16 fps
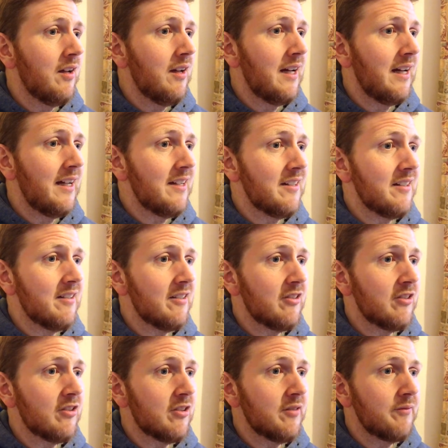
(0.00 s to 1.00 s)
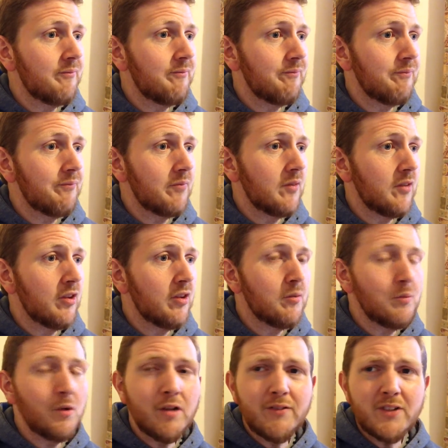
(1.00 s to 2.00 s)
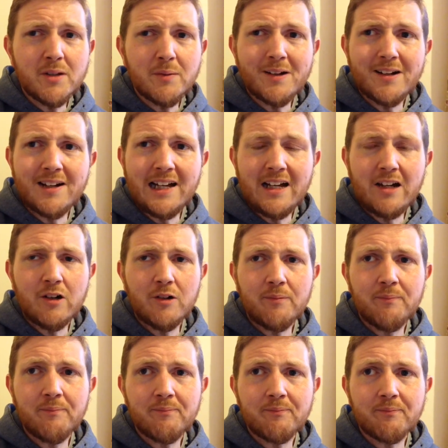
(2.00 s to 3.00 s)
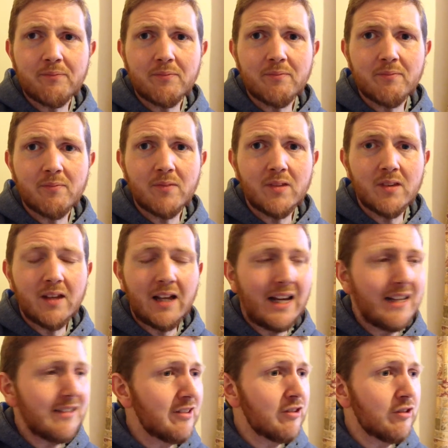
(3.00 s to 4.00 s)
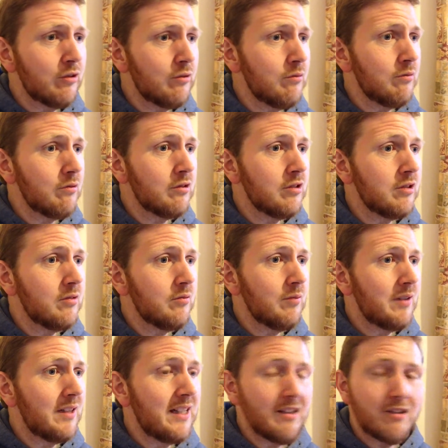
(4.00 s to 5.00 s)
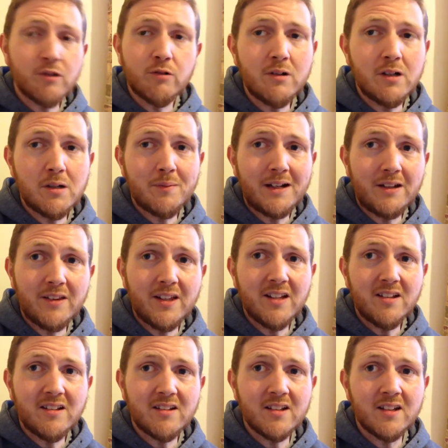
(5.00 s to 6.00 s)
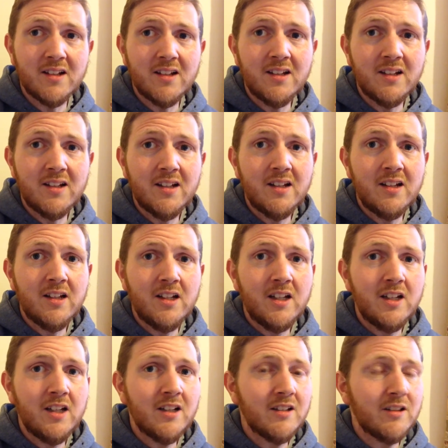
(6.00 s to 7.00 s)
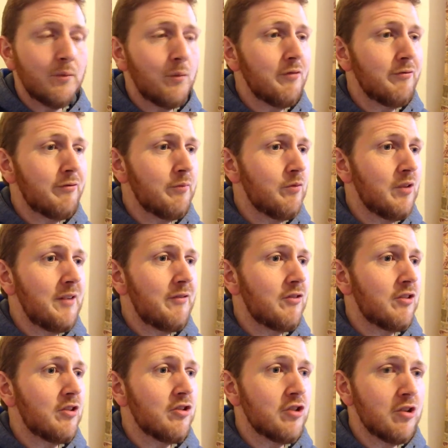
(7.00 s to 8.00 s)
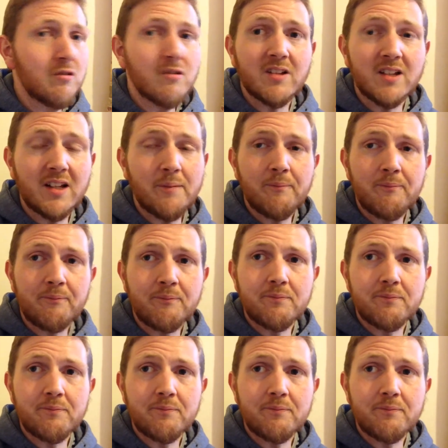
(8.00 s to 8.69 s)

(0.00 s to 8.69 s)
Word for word: And the movie is about how at a talk when he's talking about this. Someone from Rift shoots him,